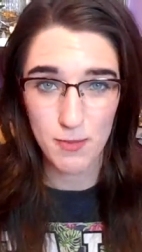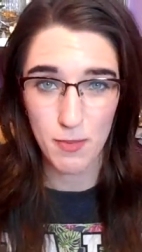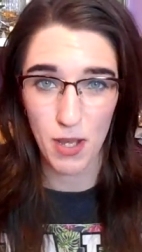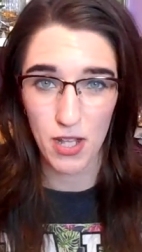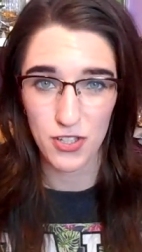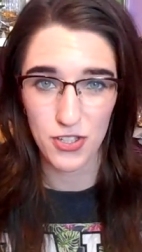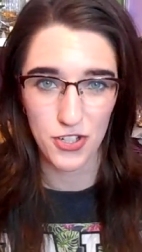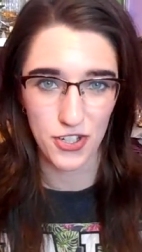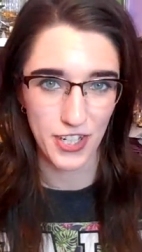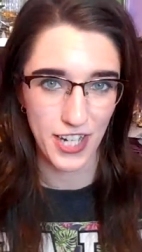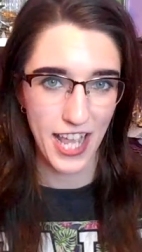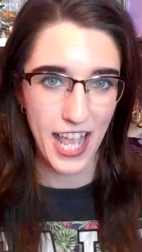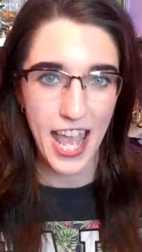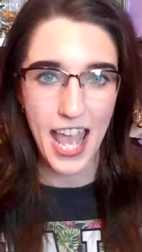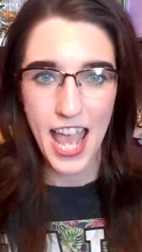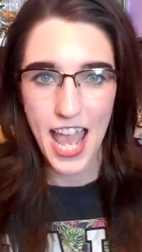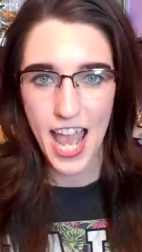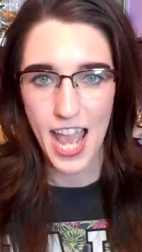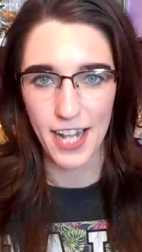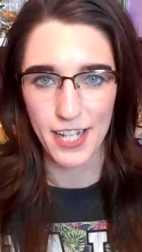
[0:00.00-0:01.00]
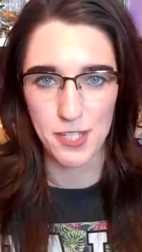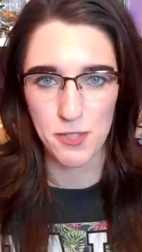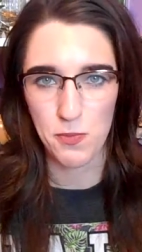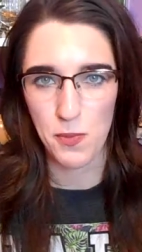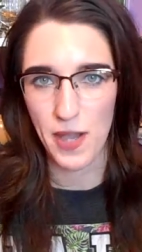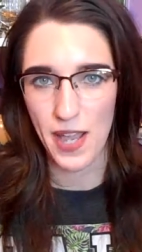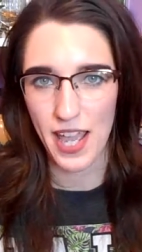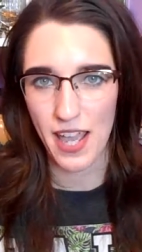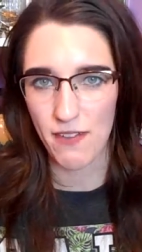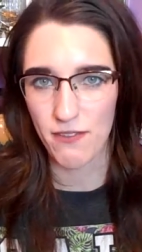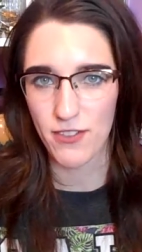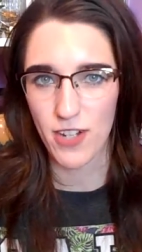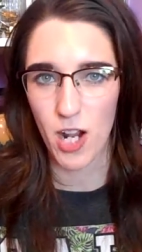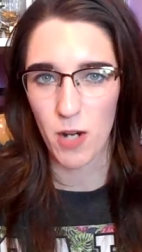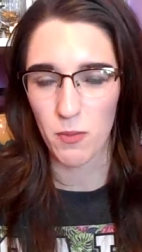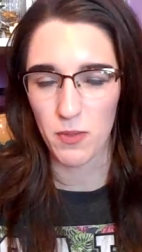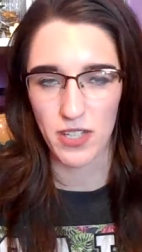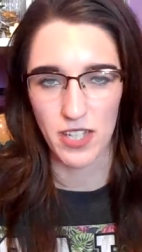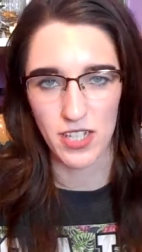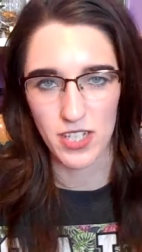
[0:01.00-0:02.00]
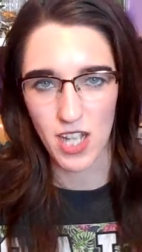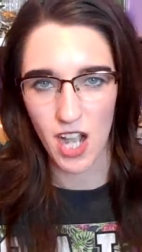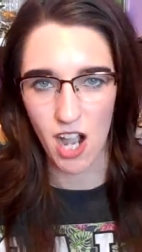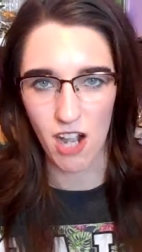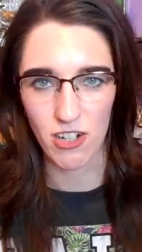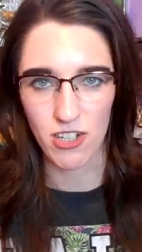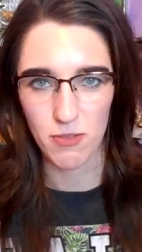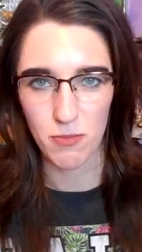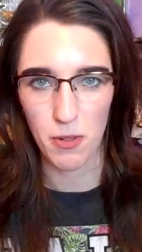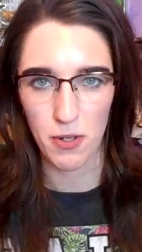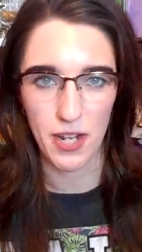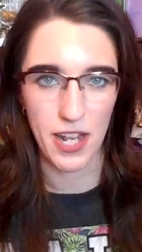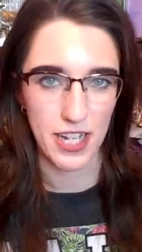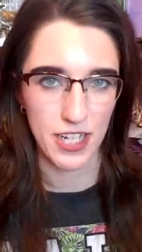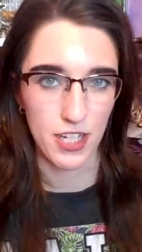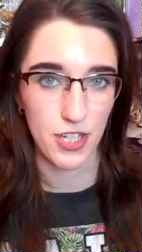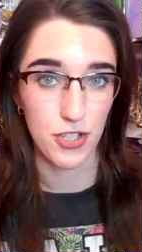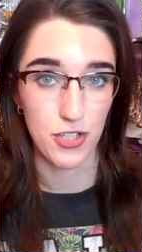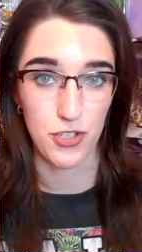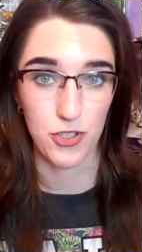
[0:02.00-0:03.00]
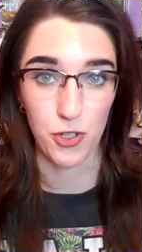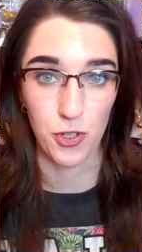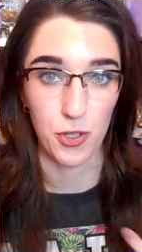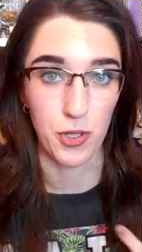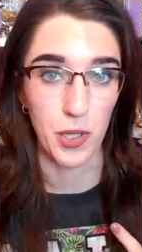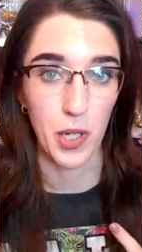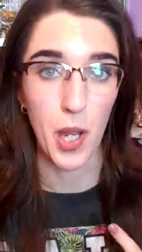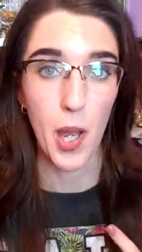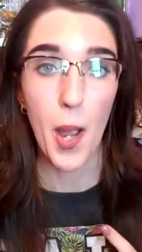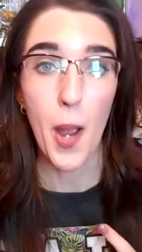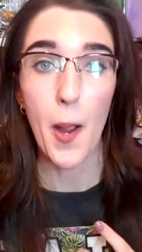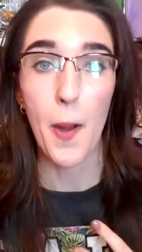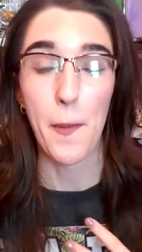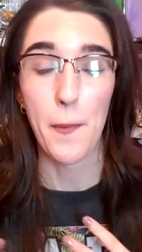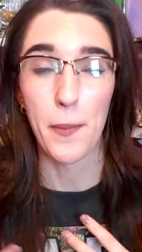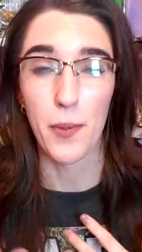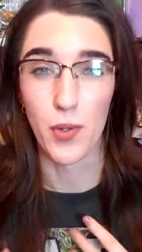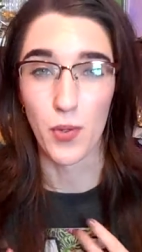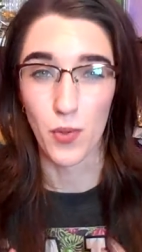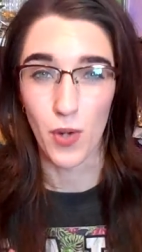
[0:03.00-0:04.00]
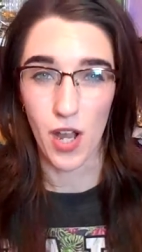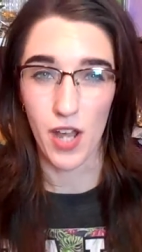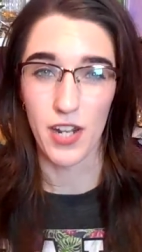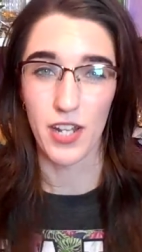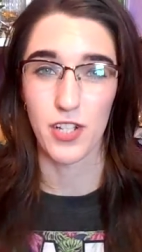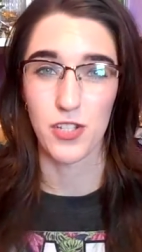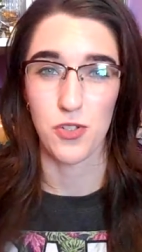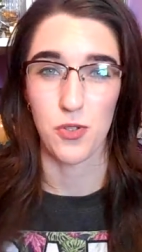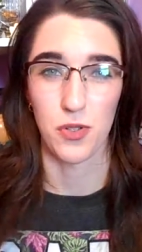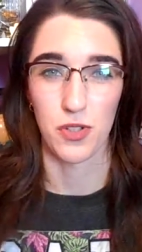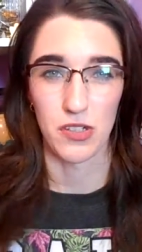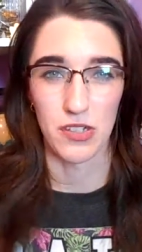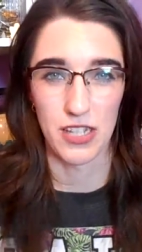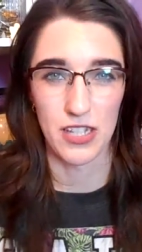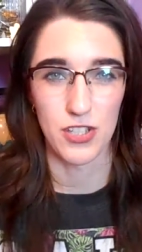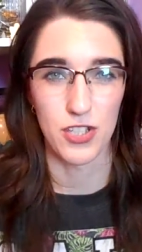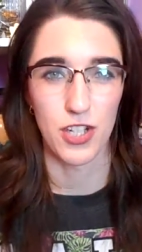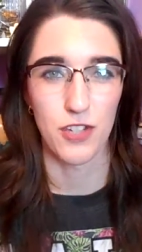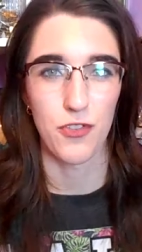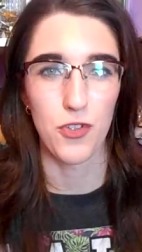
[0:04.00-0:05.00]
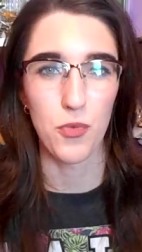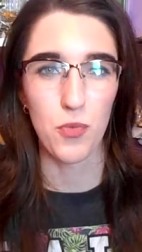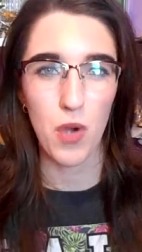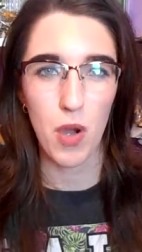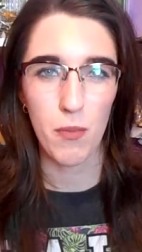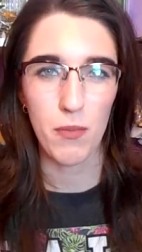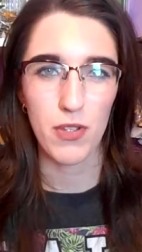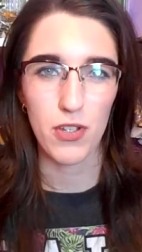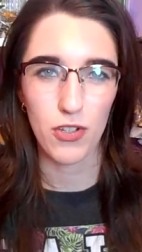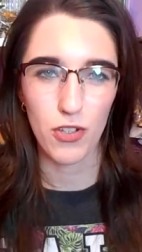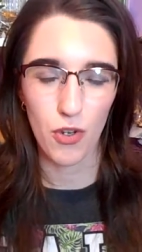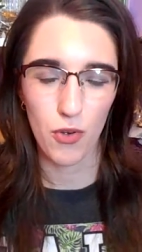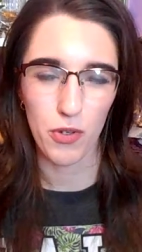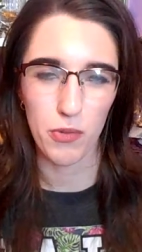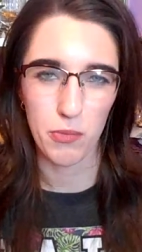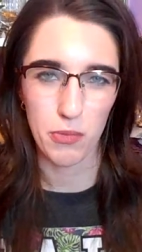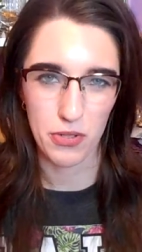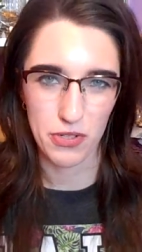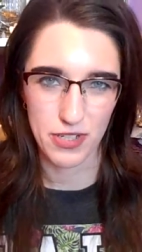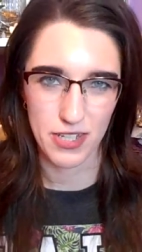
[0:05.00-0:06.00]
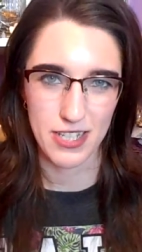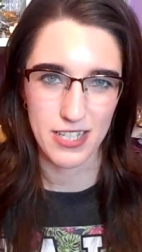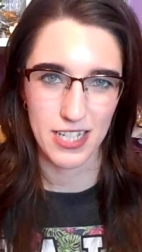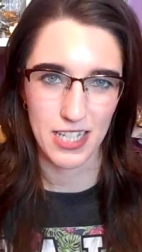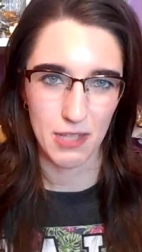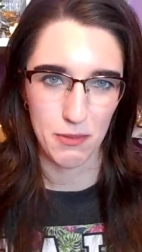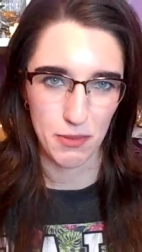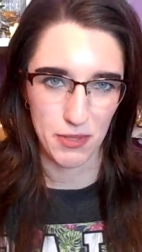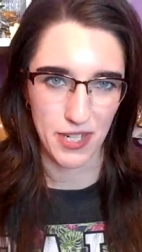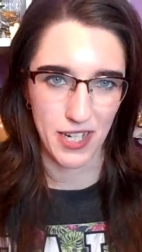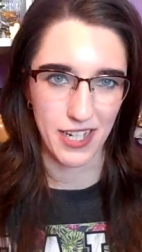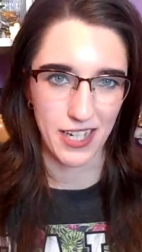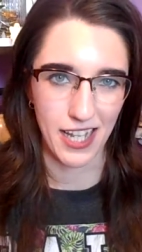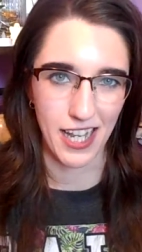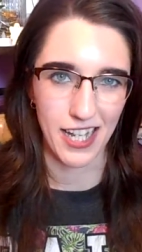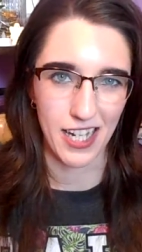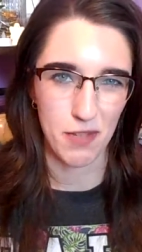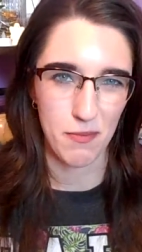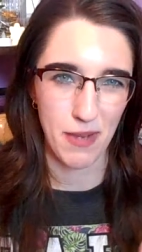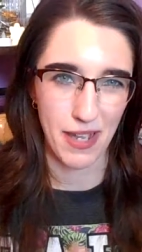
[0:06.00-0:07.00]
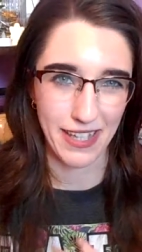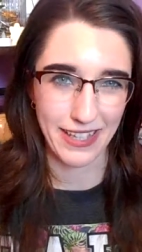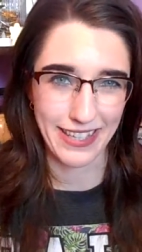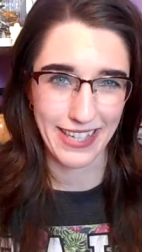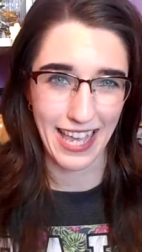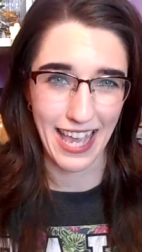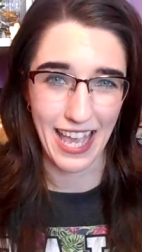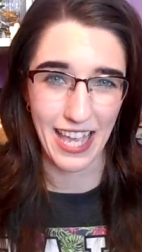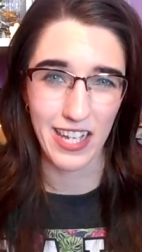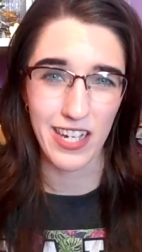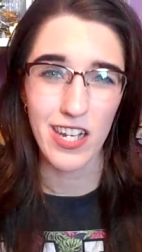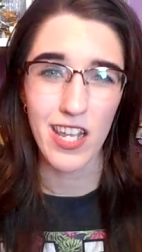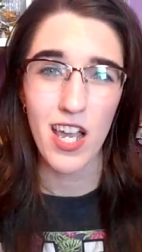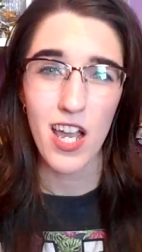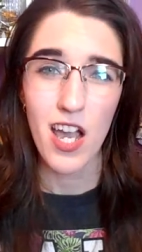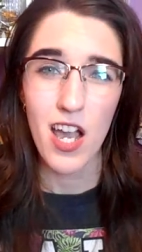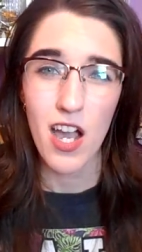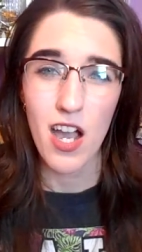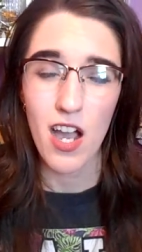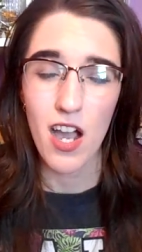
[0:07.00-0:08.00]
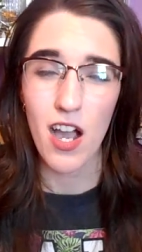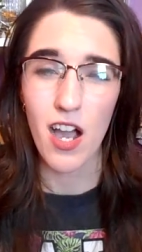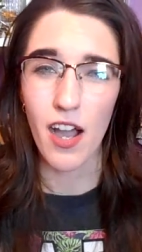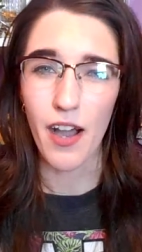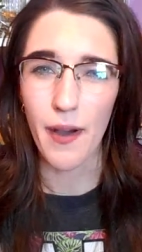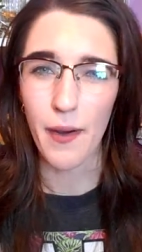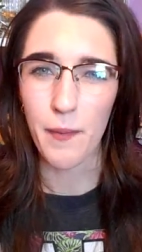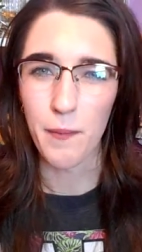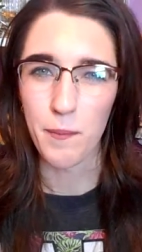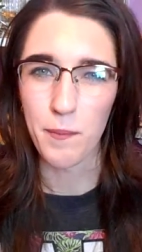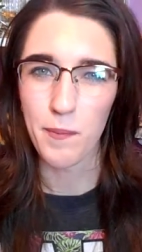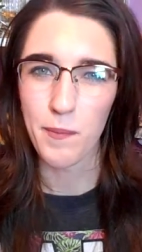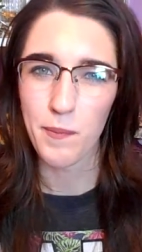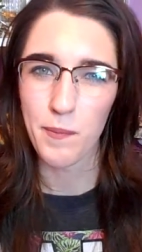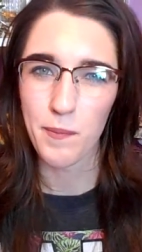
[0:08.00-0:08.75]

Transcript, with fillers: sponsored, hence why I have not really talked about any certain product or cleanser. If you want me to go in more detail about any item, I can. Um,